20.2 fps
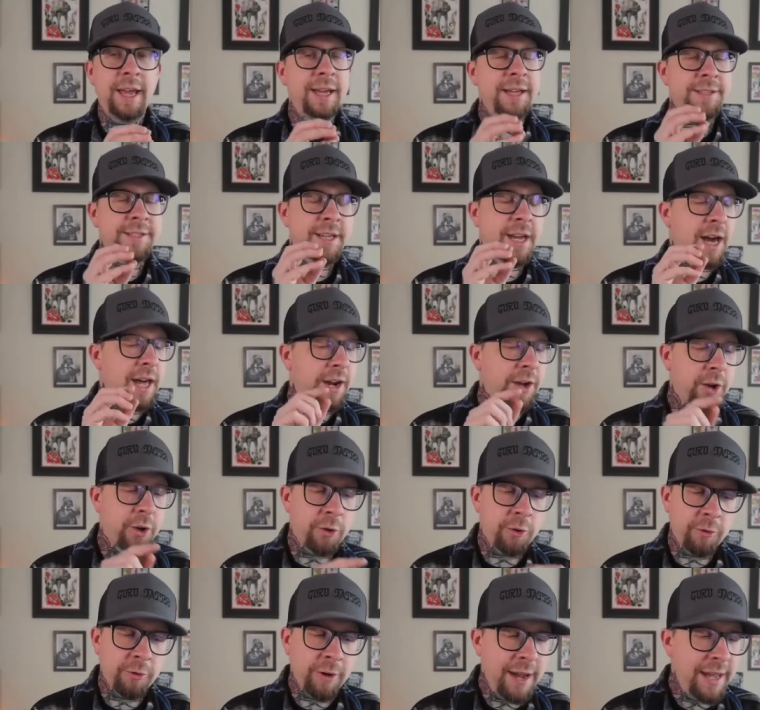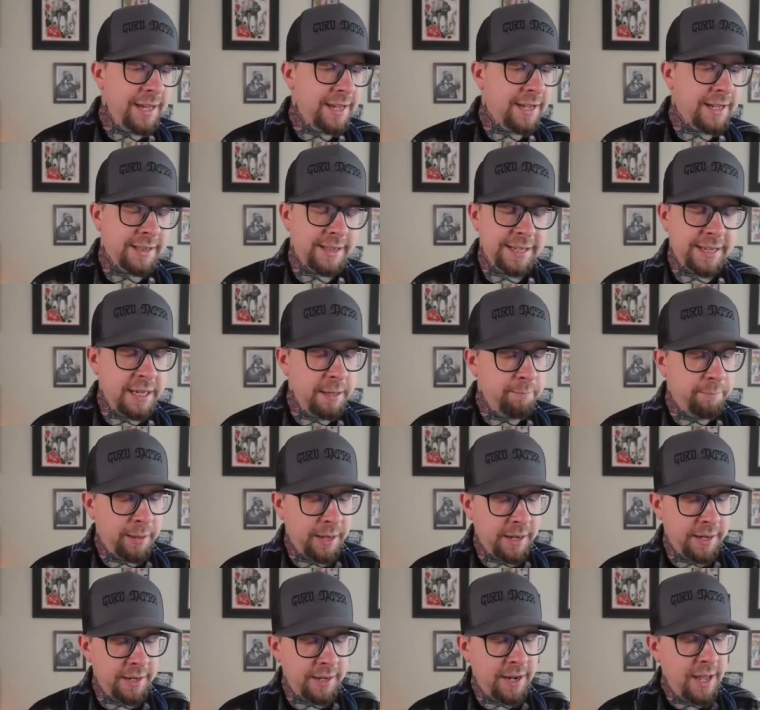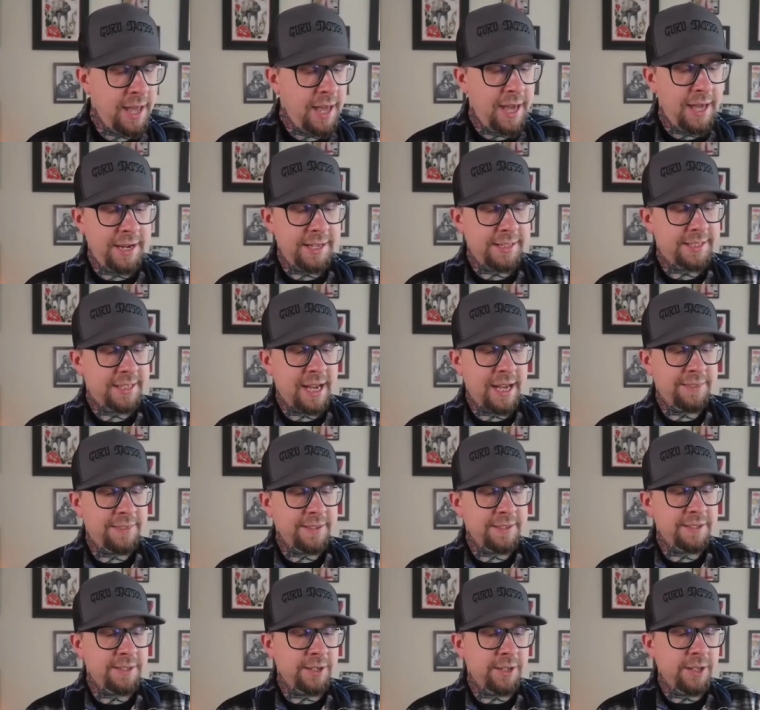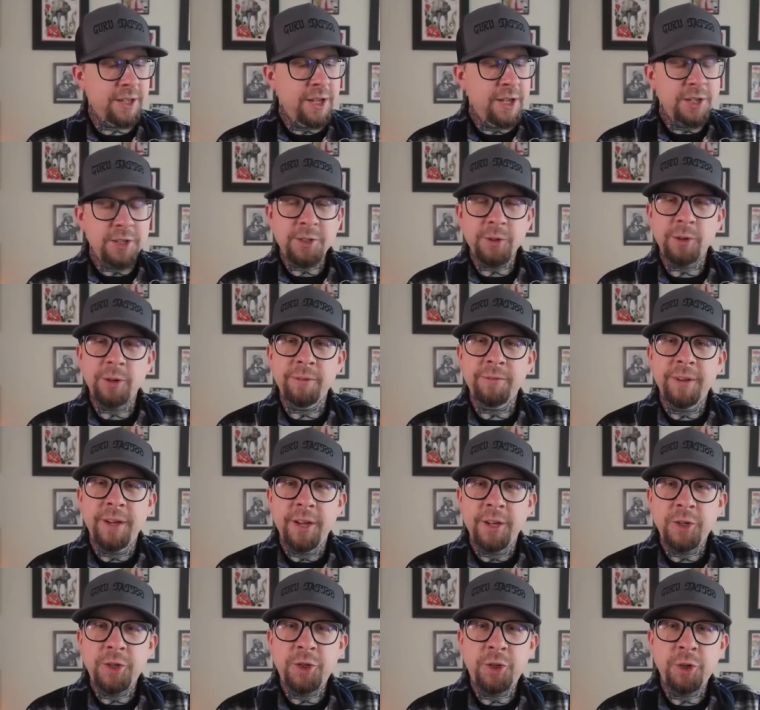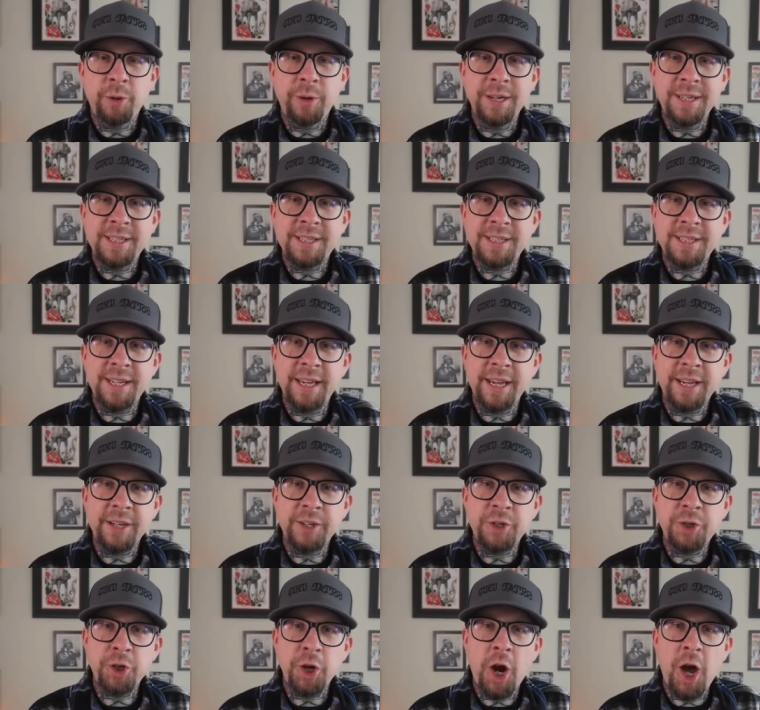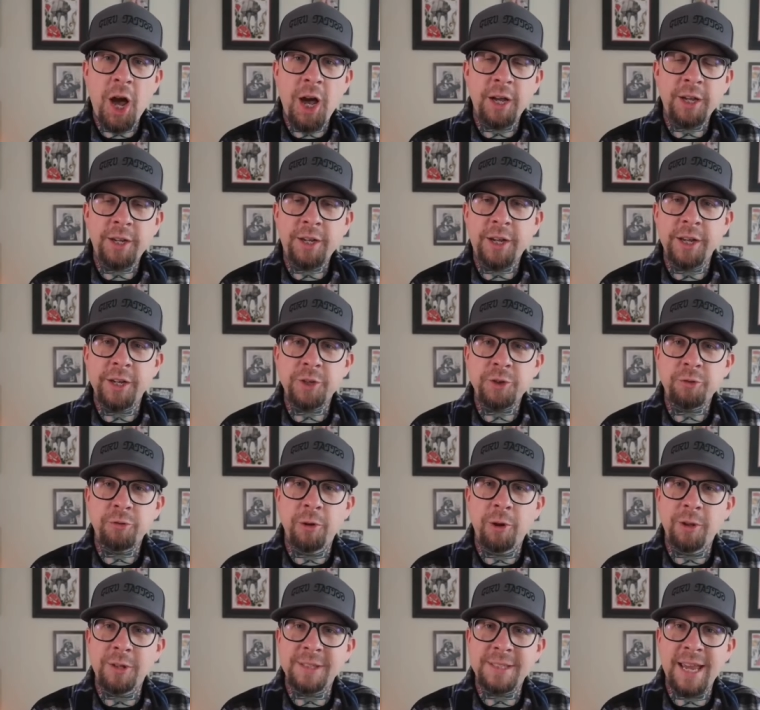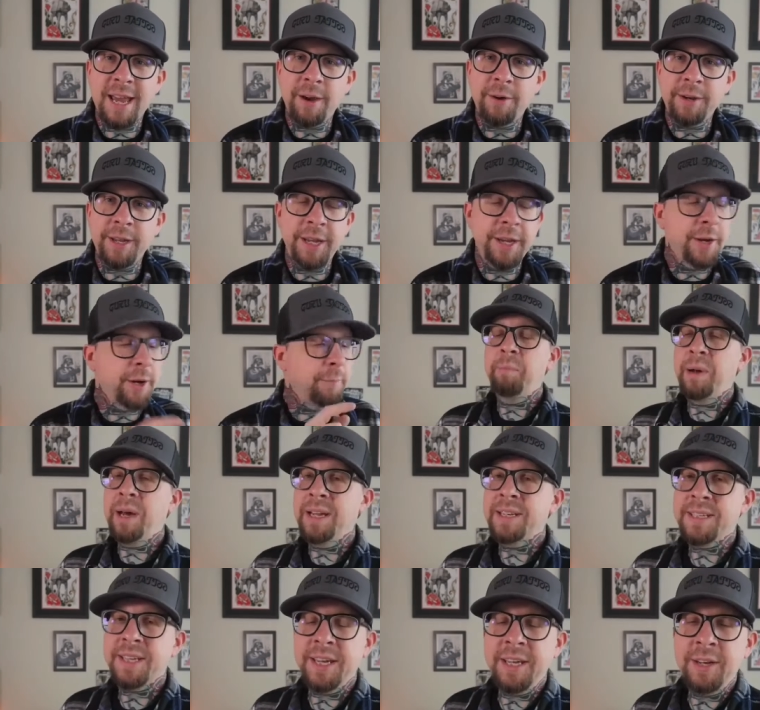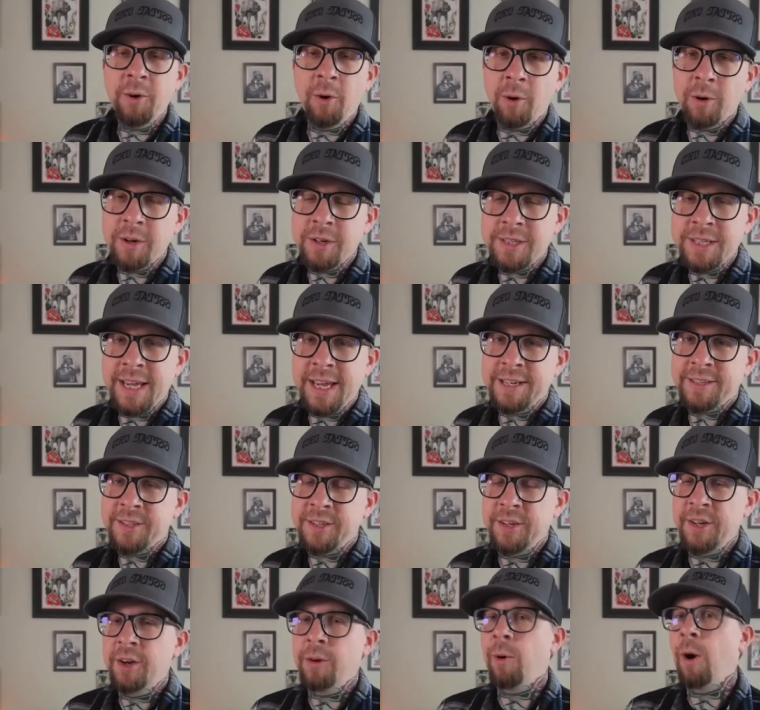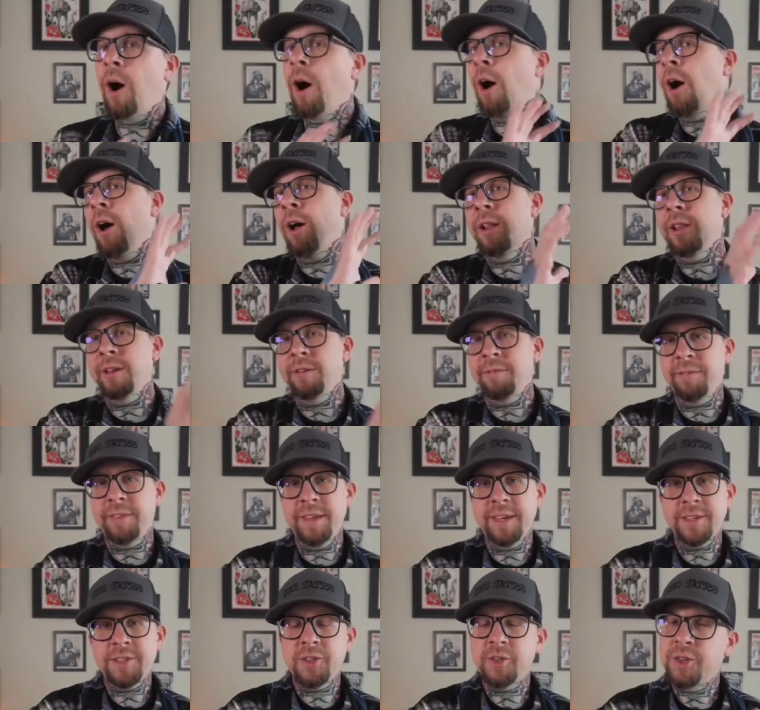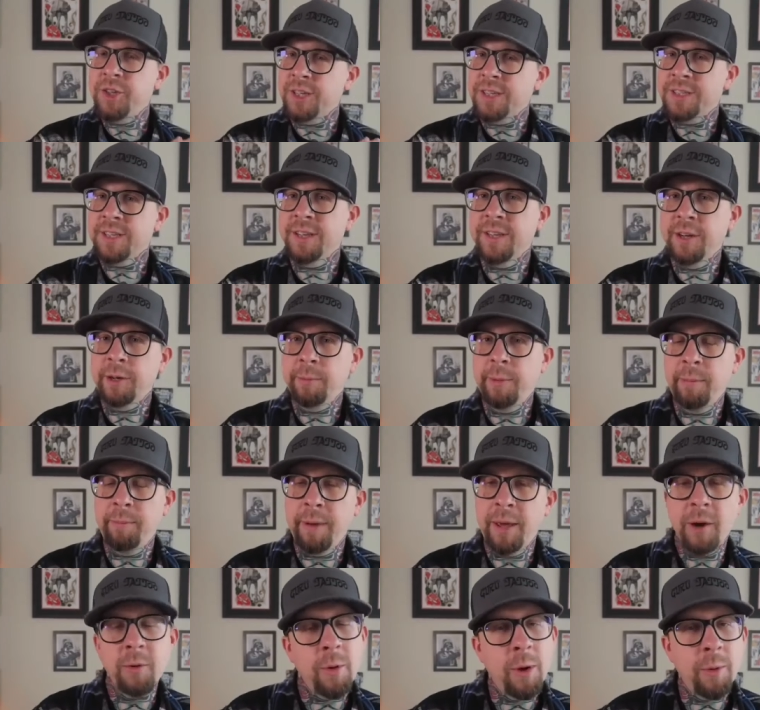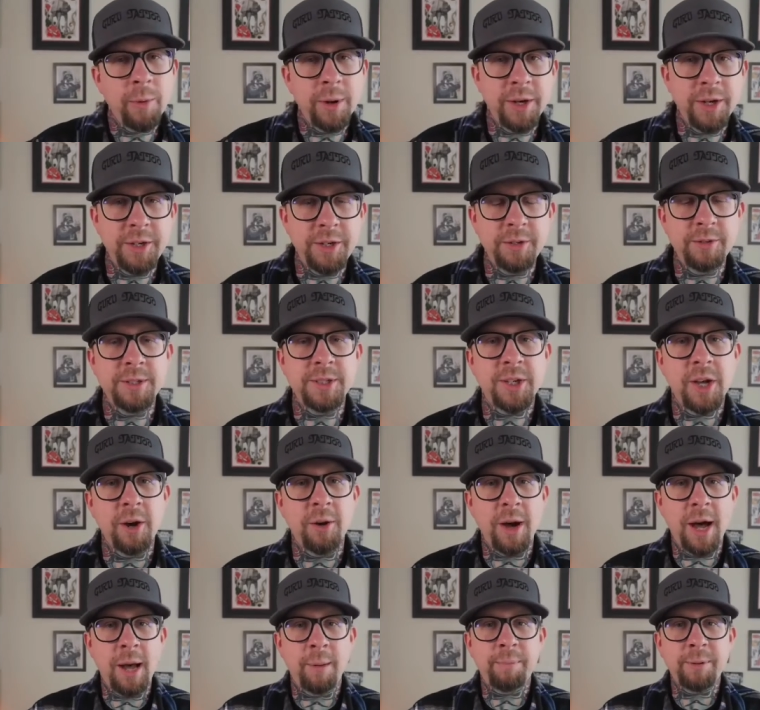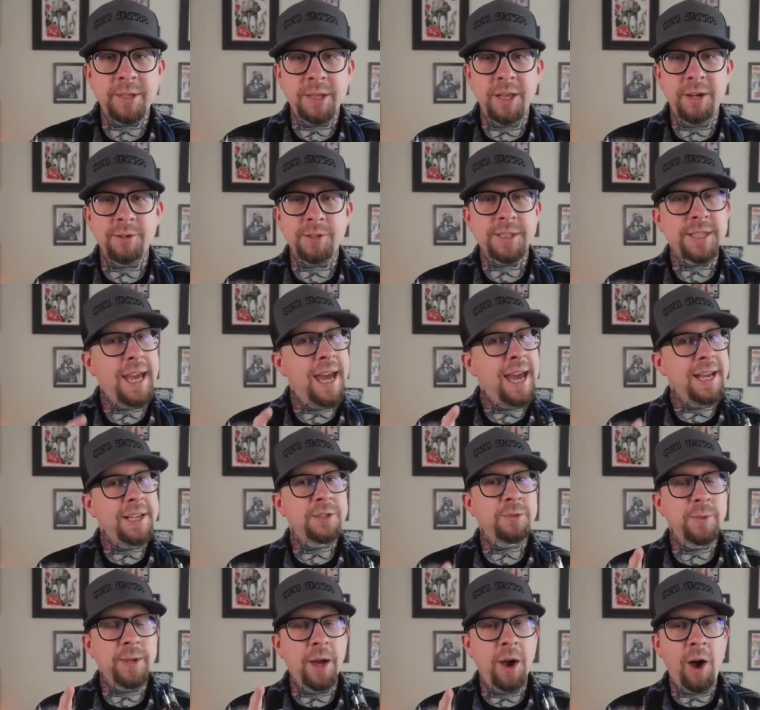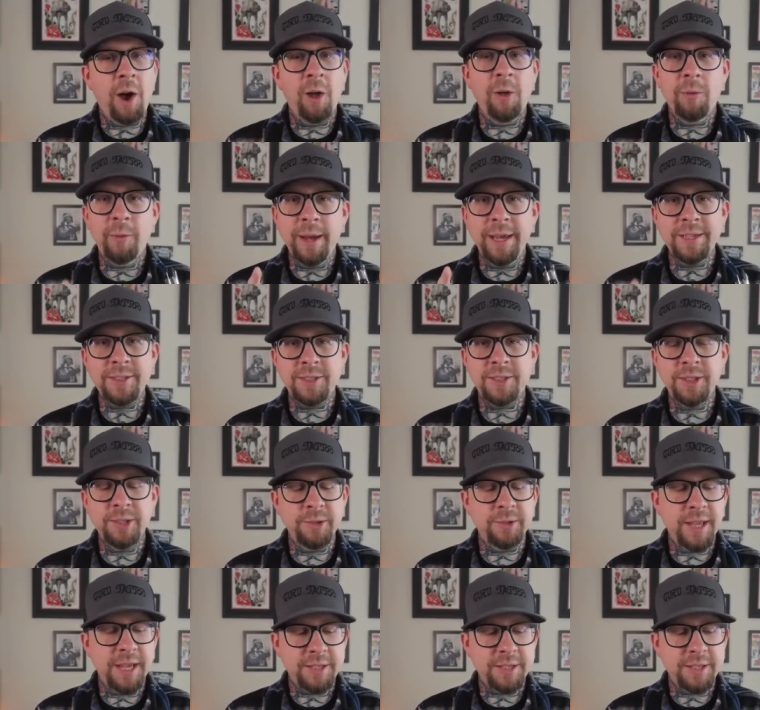It's got a great clicky button, and it's got this little sort of joystick jog control down here. But in order to get to know all of this just a little bit better, what we're gonna do is go up close, as we always do.